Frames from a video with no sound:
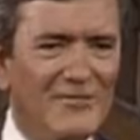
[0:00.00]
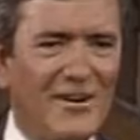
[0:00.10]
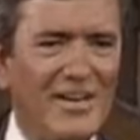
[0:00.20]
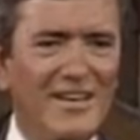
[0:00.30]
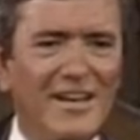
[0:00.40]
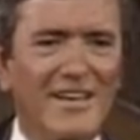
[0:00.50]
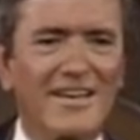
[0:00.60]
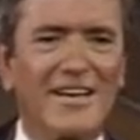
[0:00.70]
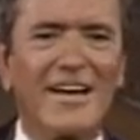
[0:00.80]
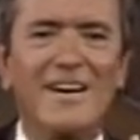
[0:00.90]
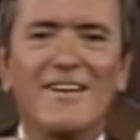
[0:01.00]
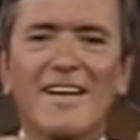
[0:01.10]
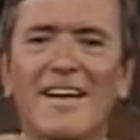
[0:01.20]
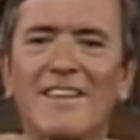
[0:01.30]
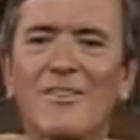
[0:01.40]
finally, I get out
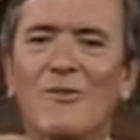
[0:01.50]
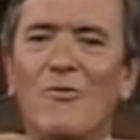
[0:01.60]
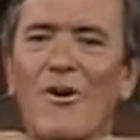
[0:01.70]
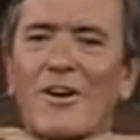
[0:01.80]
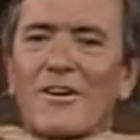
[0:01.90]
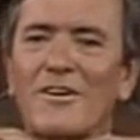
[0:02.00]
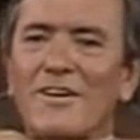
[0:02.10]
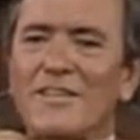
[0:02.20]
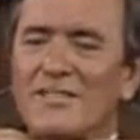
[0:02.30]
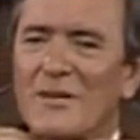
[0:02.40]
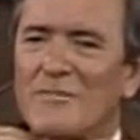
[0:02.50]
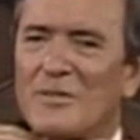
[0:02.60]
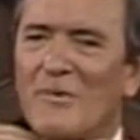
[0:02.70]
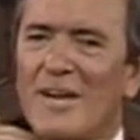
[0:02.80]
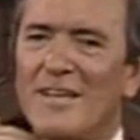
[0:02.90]
and the water is up
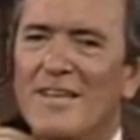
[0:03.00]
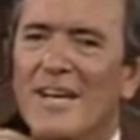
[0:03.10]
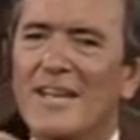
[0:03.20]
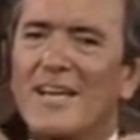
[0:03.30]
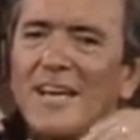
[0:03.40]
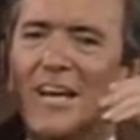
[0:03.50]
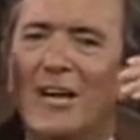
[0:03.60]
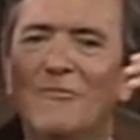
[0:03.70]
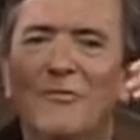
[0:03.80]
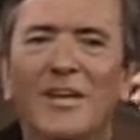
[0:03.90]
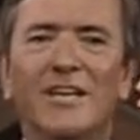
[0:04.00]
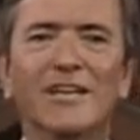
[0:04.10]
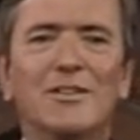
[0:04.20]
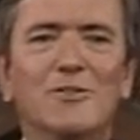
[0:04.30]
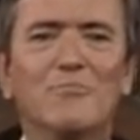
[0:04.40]
to my neck and I'm
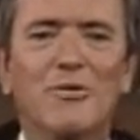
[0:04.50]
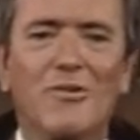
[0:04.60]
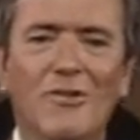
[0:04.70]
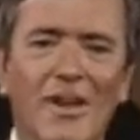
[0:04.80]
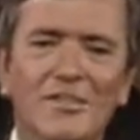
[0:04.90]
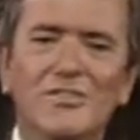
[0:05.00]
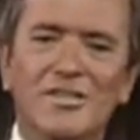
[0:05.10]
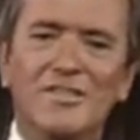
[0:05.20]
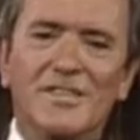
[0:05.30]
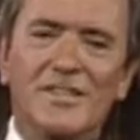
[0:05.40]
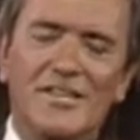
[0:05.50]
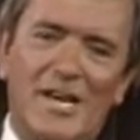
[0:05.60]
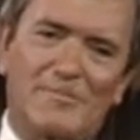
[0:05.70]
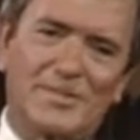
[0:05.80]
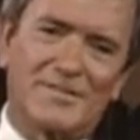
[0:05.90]
ready to plunge into the
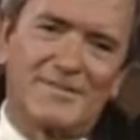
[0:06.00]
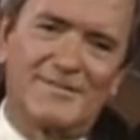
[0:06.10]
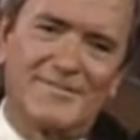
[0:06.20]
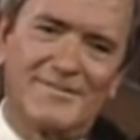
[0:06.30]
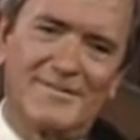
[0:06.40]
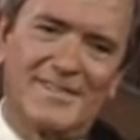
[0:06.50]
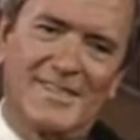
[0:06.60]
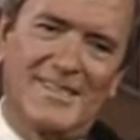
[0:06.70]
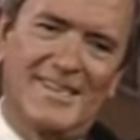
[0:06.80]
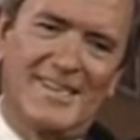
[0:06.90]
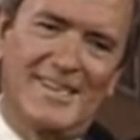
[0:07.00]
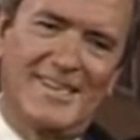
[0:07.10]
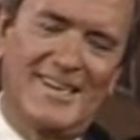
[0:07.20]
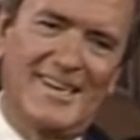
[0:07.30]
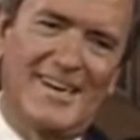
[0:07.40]
depths.
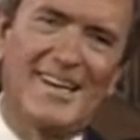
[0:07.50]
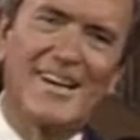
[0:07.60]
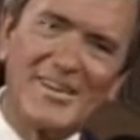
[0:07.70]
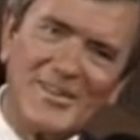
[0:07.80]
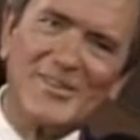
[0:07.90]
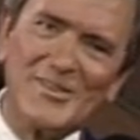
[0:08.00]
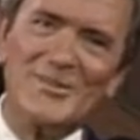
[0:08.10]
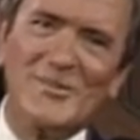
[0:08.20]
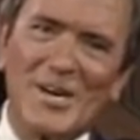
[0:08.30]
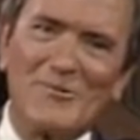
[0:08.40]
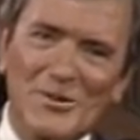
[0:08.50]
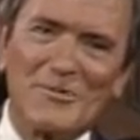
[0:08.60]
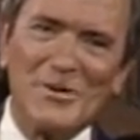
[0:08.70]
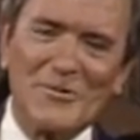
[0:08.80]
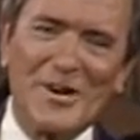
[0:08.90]
I'd like you to do that
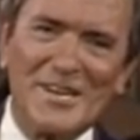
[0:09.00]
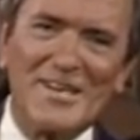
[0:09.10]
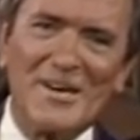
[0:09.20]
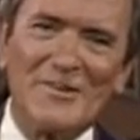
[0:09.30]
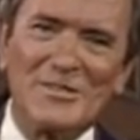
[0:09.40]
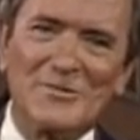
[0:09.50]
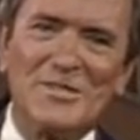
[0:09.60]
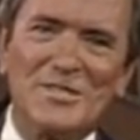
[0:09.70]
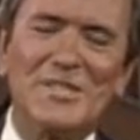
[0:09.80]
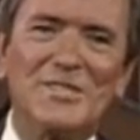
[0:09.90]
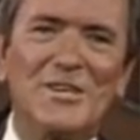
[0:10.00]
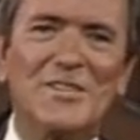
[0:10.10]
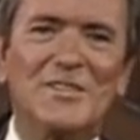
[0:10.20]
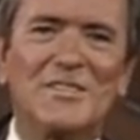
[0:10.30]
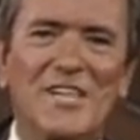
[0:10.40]
with me right now as we seek to
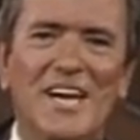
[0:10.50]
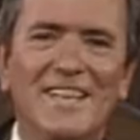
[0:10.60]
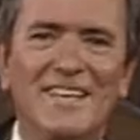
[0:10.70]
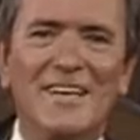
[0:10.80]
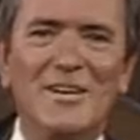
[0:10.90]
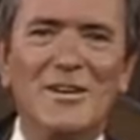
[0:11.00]
understand